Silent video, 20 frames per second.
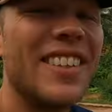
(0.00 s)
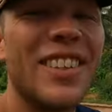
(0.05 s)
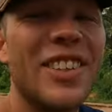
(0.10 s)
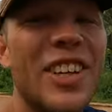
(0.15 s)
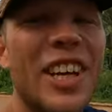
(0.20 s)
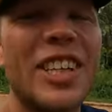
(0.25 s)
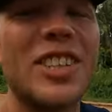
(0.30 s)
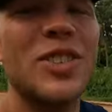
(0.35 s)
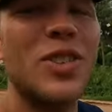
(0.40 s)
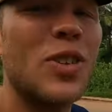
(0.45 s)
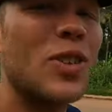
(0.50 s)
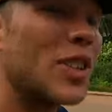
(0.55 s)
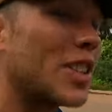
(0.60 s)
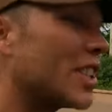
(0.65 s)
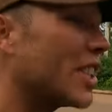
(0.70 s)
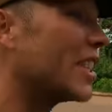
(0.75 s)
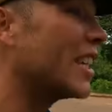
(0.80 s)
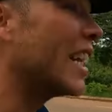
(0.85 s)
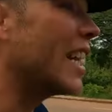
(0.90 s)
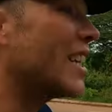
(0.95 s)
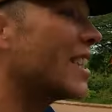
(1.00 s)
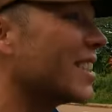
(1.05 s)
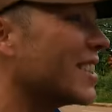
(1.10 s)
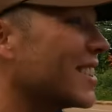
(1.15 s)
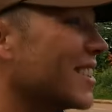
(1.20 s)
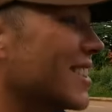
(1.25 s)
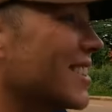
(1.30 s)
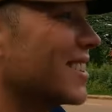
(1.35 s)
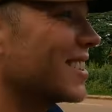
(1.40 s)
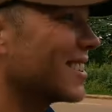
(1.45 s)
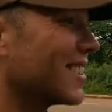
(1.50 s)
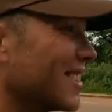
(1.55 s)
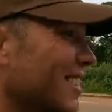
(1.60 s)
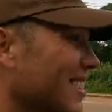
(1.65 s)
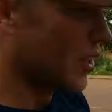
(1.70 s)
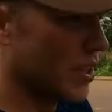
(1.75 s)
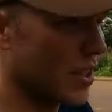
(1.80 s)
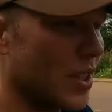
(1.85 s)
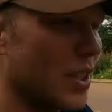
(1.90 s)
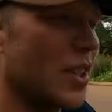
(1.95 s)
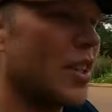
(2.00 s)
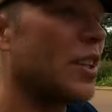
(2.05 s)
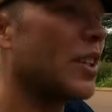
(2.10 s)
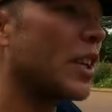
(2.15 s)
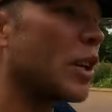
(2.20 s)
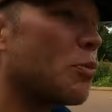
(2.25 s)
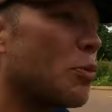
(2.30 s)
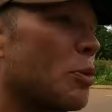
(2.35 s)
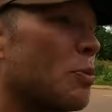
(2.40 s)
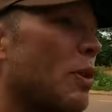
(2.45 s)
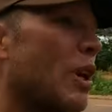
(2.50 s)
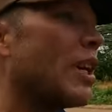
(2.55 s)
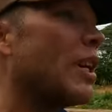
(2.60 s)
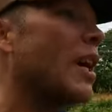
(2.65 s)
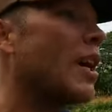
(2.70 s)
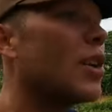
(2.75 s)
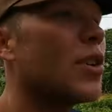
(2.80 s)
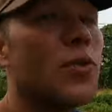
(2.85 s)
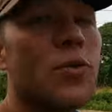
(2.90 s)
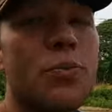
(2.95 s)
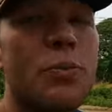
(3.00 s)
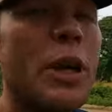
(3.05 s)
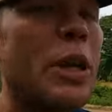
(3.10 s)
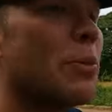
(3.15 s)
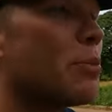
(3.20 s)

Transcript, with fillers: You guys know the sanan is can be made out of